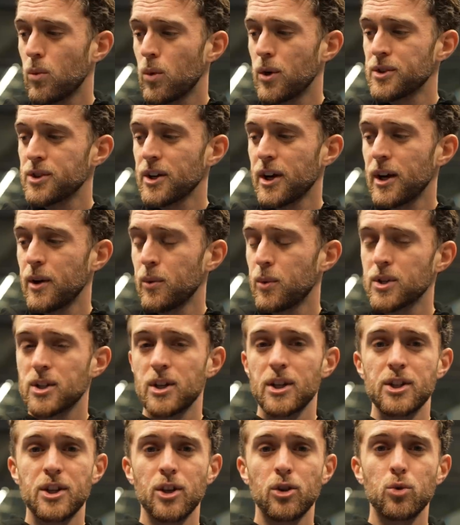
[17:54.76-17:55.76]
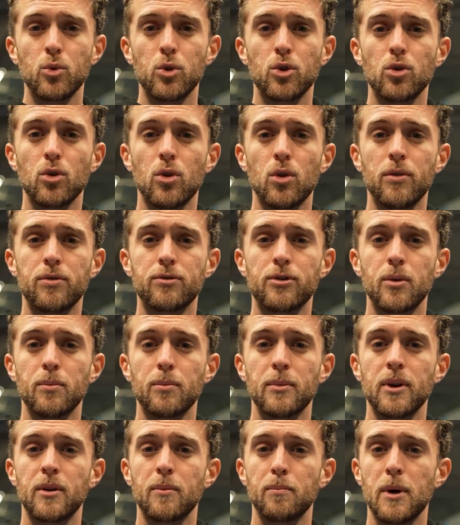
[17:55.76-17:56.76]
Once I was listening to a talk
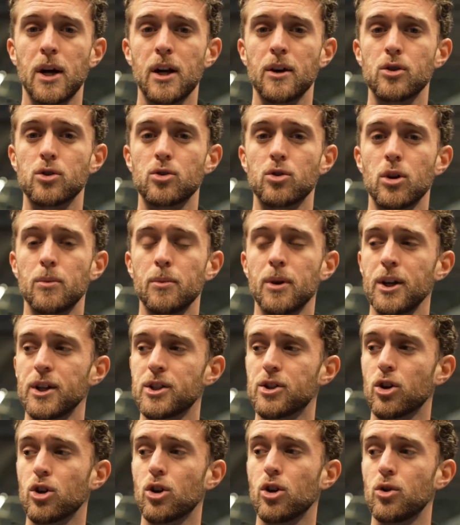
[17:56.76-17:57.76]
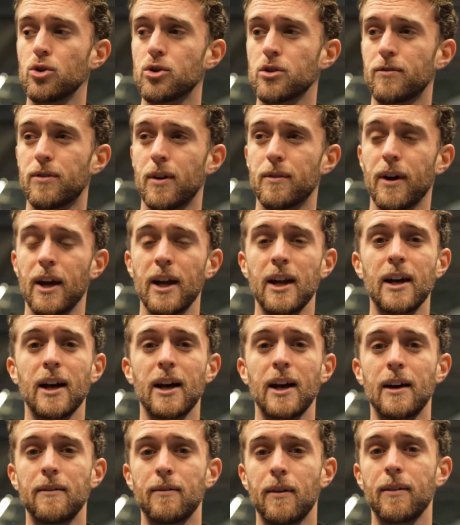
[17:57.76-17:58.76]
from Magnus Norman, is the coach of
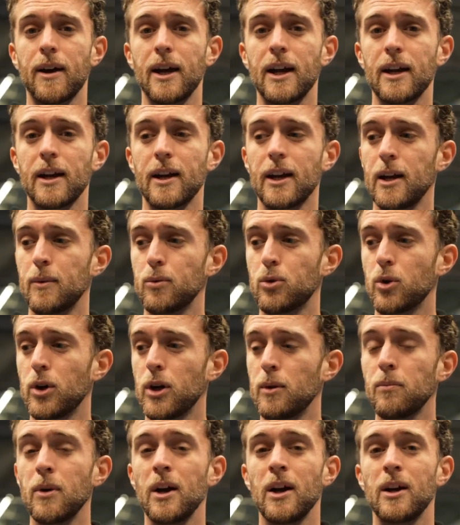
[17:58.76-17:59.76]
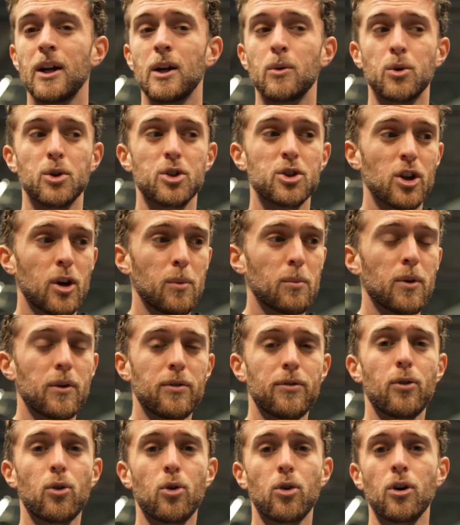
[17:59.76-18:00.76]
Wawrinka, and Wawrinka came to him. He was number
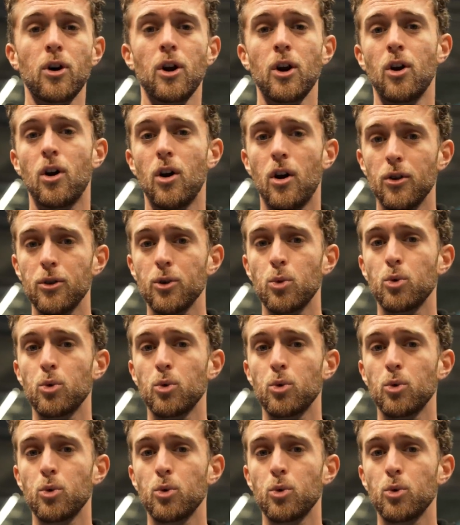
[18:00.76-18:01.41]
4 on the